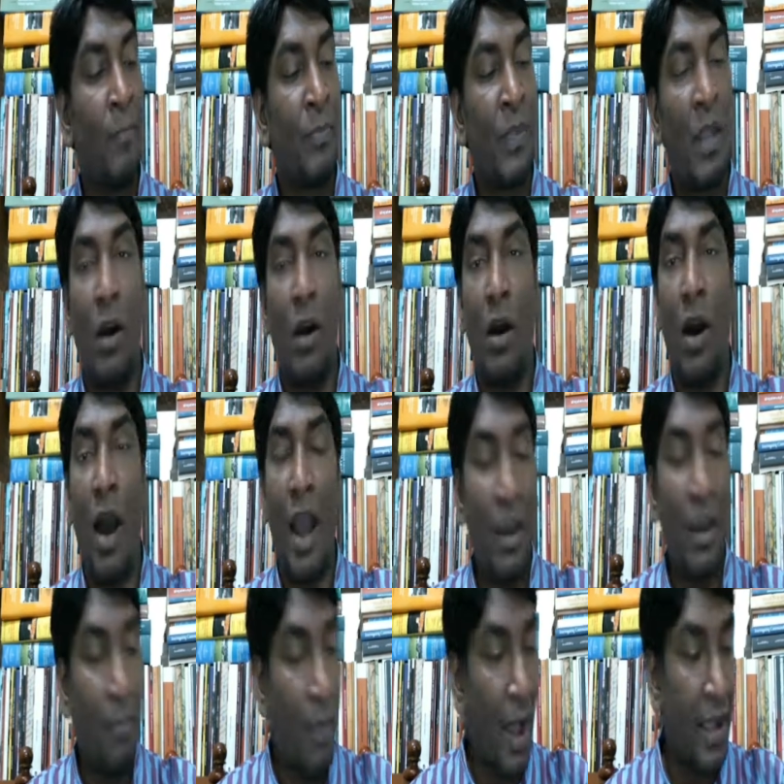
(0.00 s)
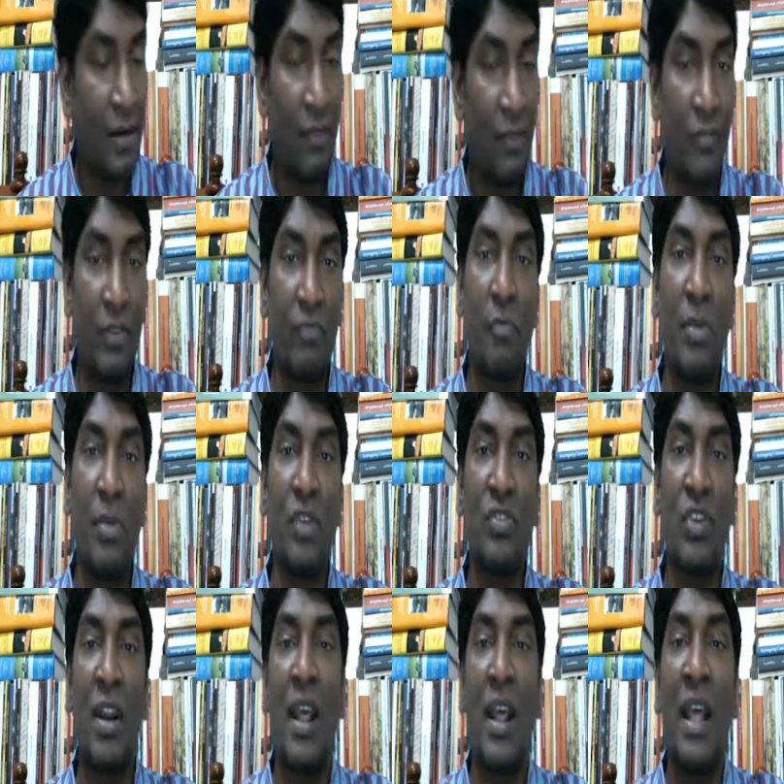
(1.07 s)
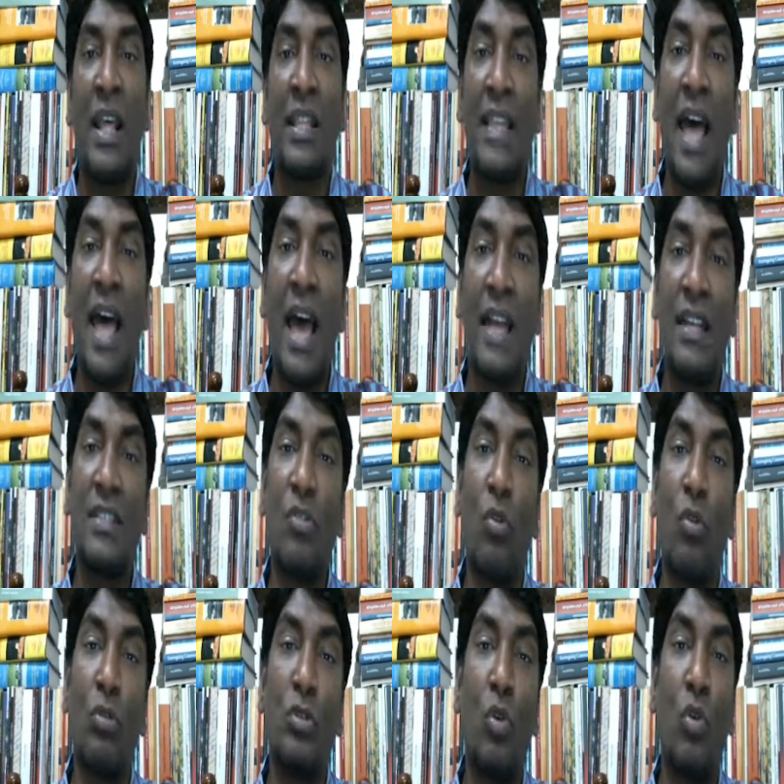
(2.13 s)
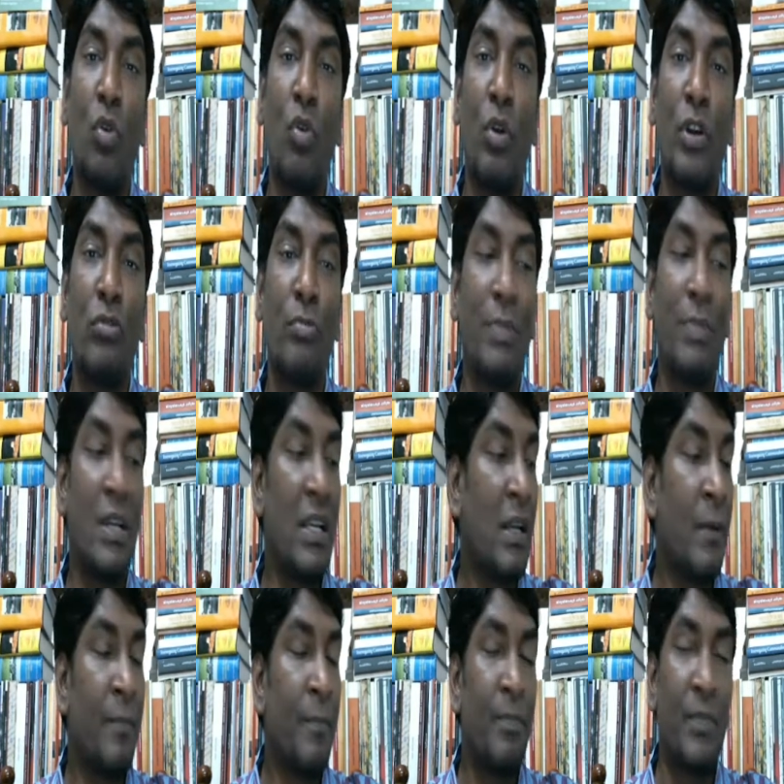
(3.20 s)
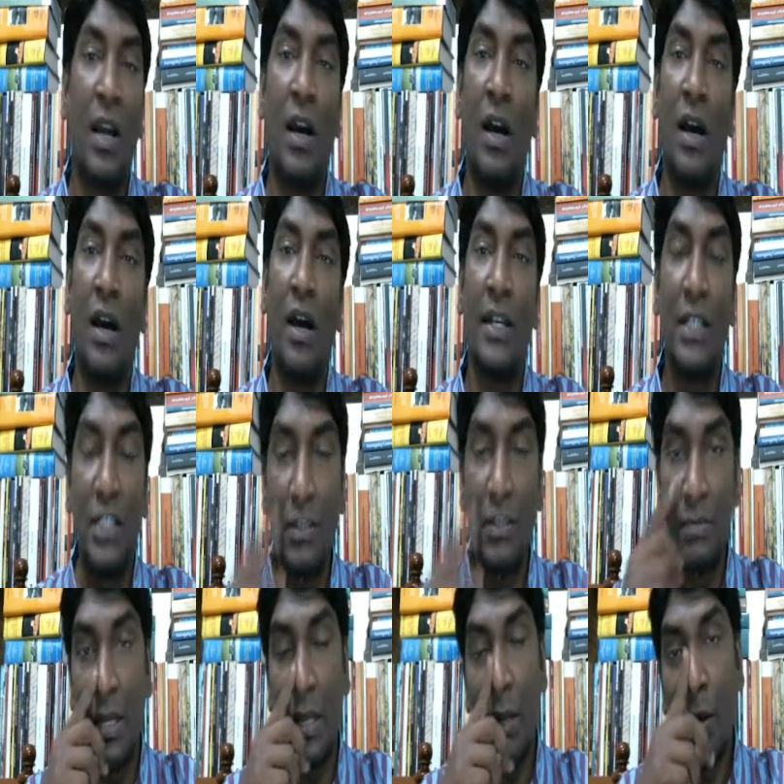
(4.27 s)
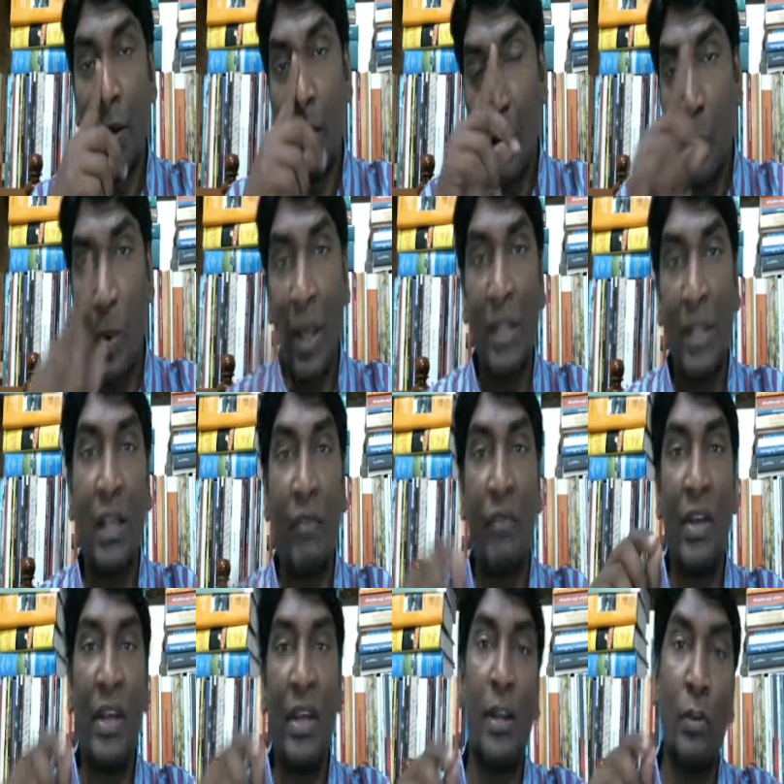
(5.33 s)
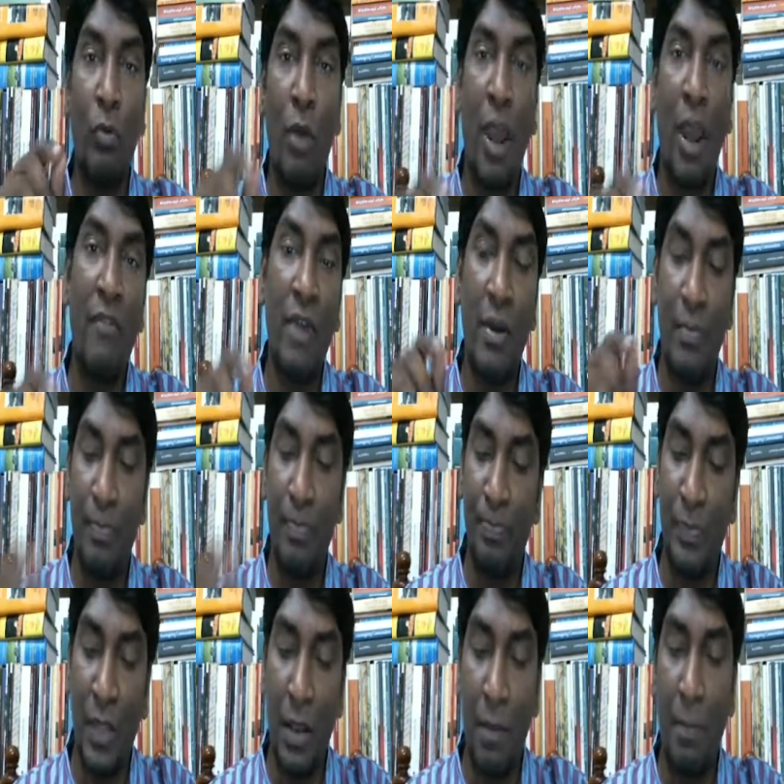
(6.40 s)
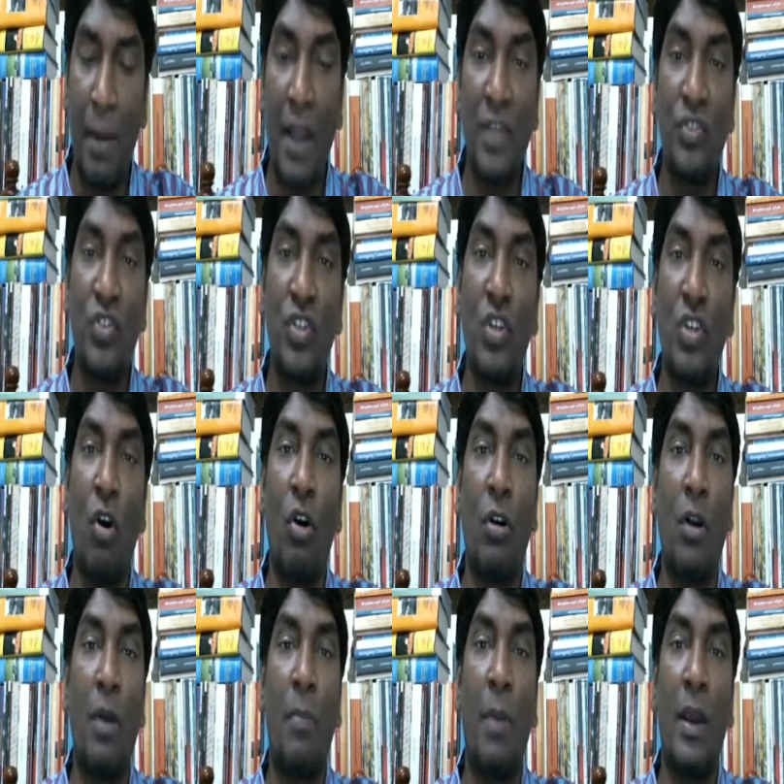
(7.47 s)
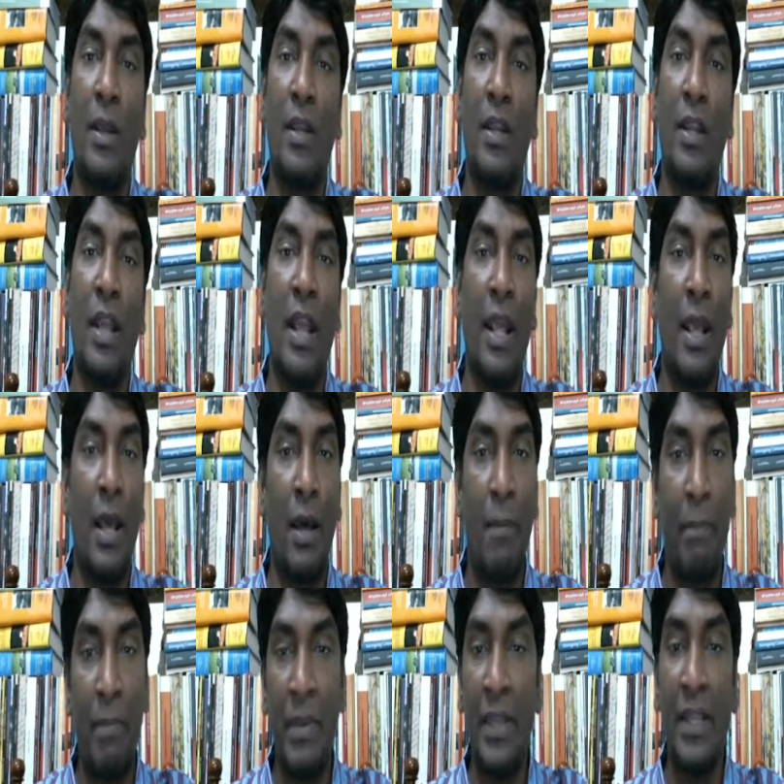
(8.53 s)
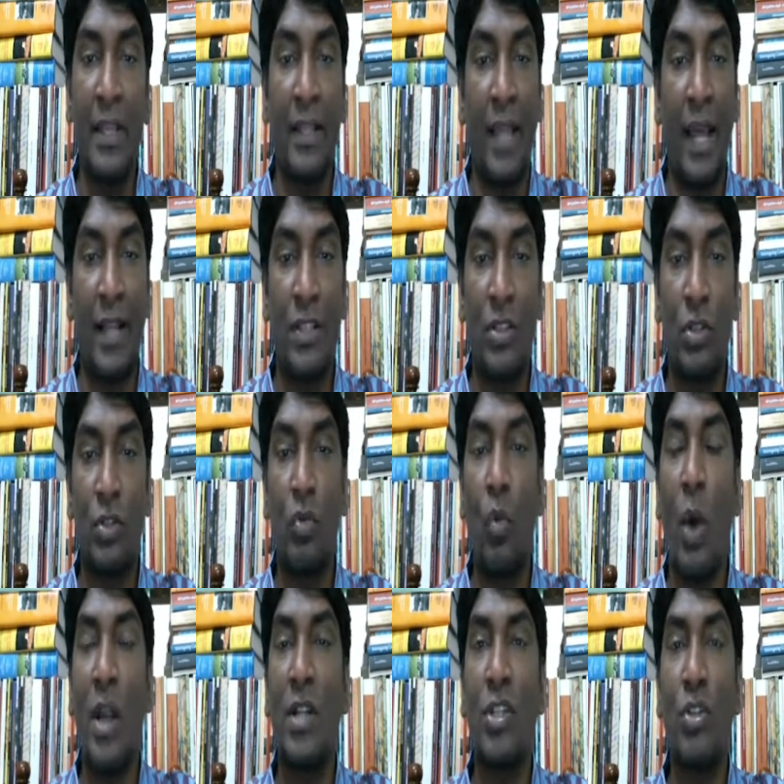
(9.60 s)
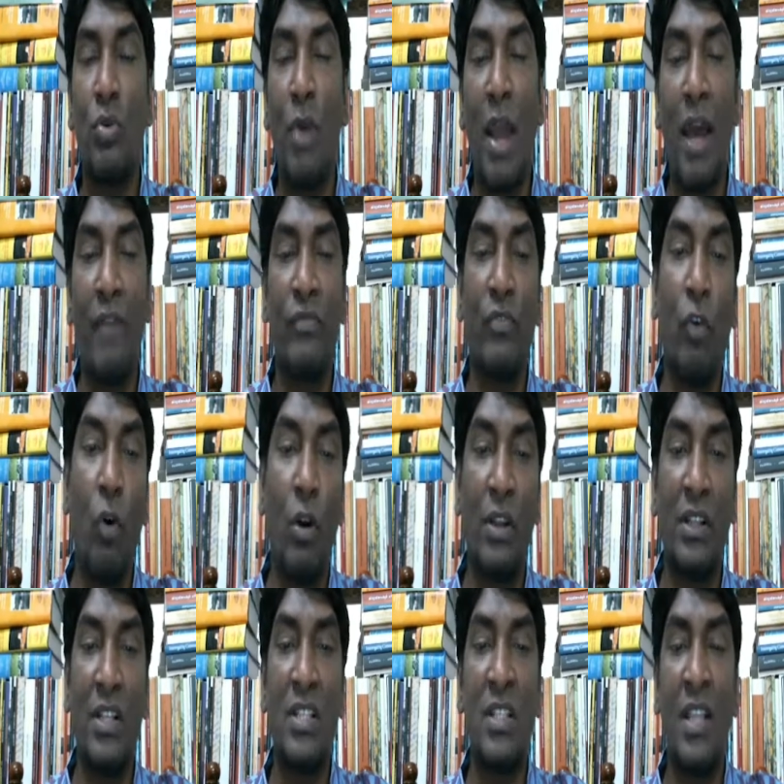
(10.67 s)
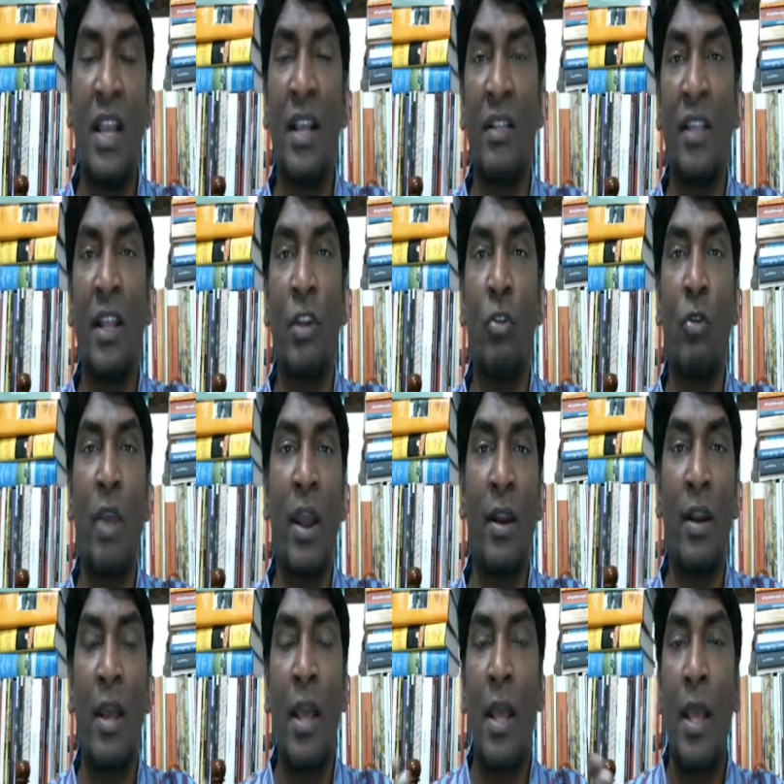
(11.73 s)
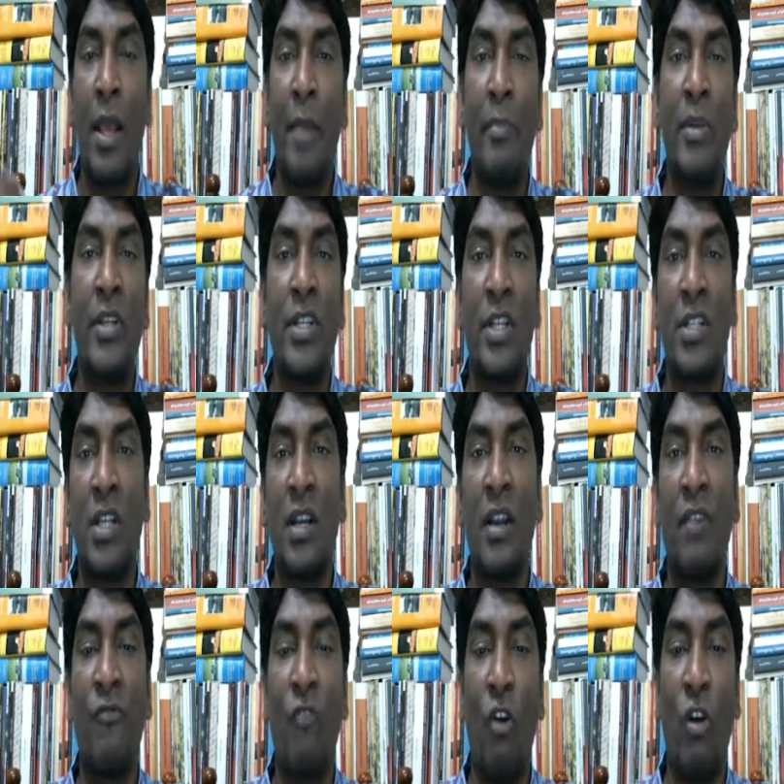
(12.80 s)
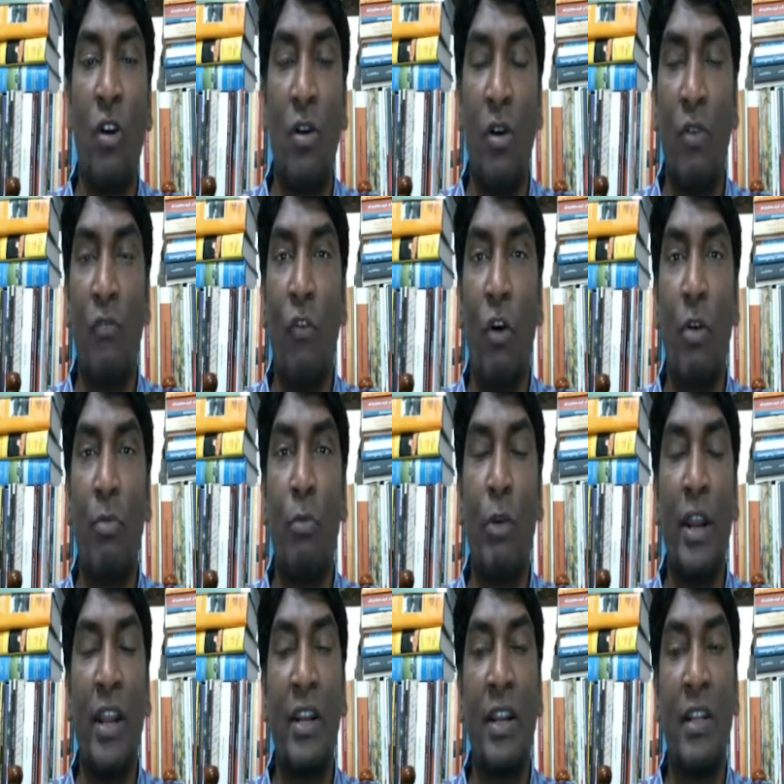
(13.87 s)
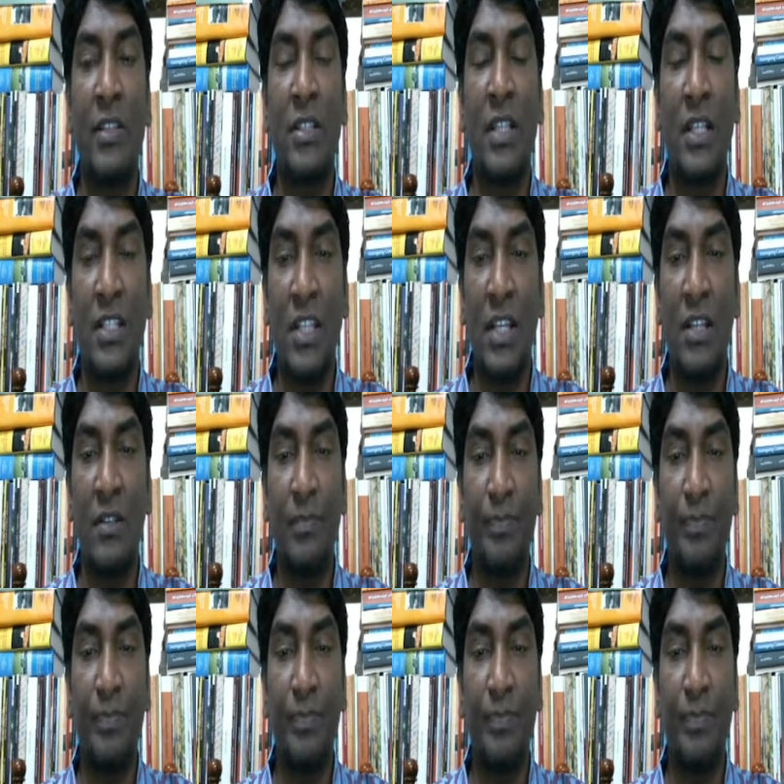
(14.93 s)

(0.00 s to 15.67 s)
a higher packet of information, that is also going to be determining whether you have a pi g or a pi b in that sense. So once you have all this thing, then you can immediately formulate a certain